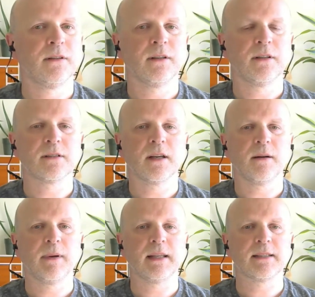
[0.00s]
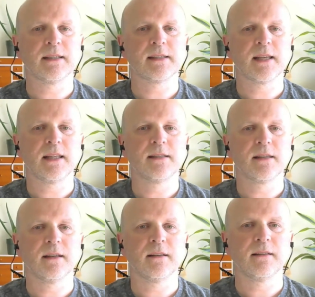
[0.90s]
Just come back to the
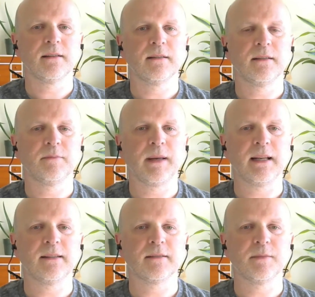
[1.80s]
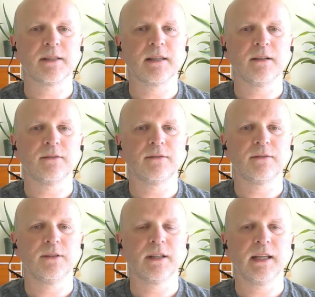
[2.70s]
center, just balance myself,
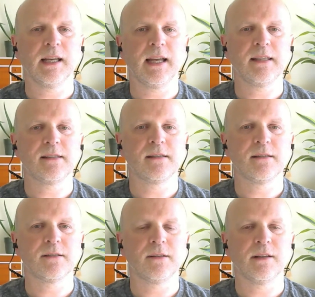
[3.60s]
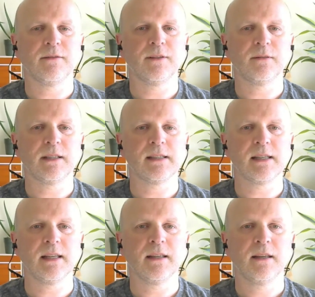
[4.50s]
looking ahead so I don't feel
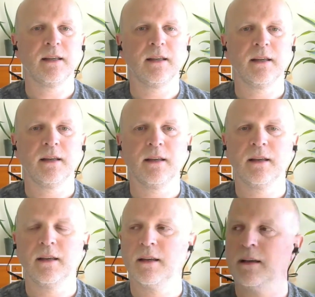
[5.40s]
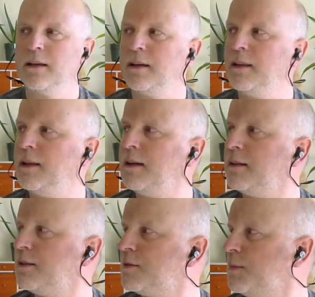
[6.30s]
dizzy. And then I
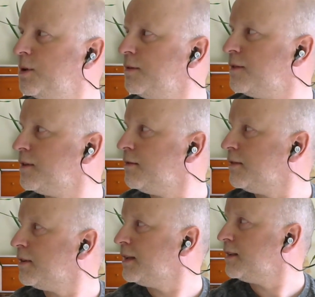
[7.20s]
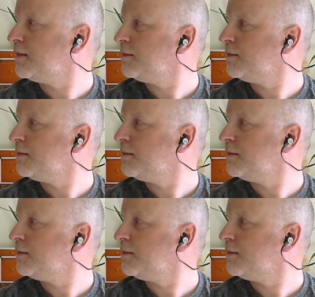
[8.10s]
just move to the right.